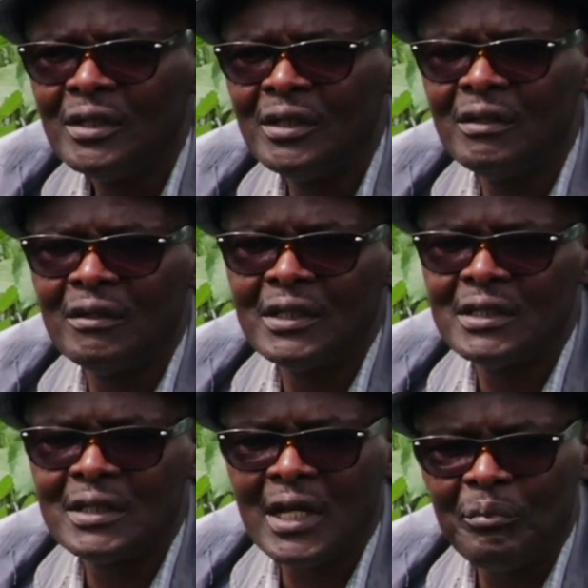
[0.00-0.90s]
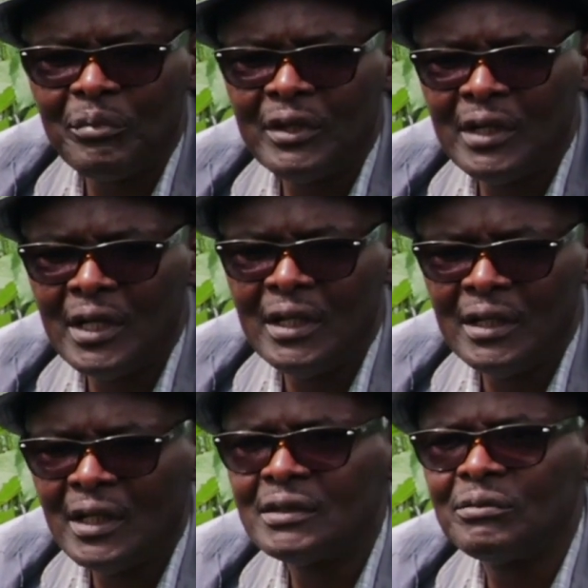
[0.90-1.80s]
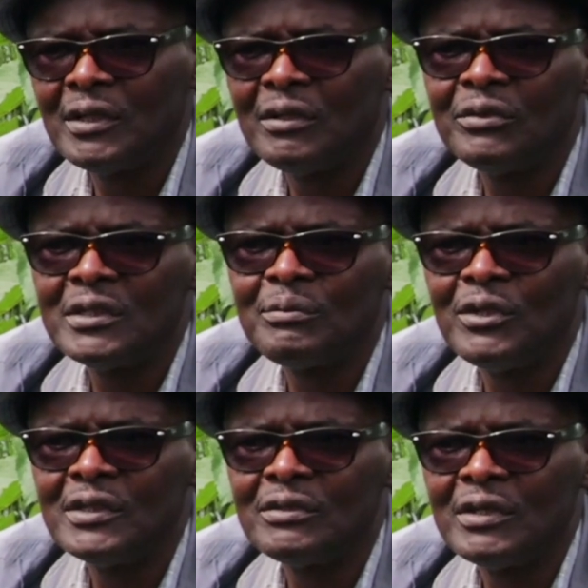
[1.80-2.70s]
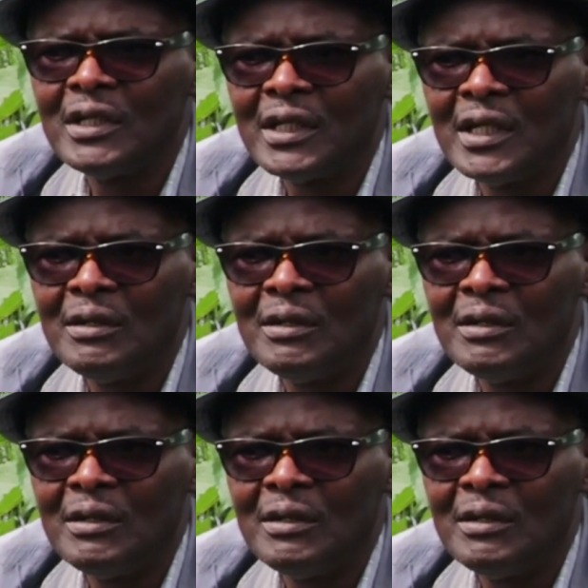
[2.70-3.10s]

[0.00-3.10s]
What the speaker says: this has happened, and that's where the response really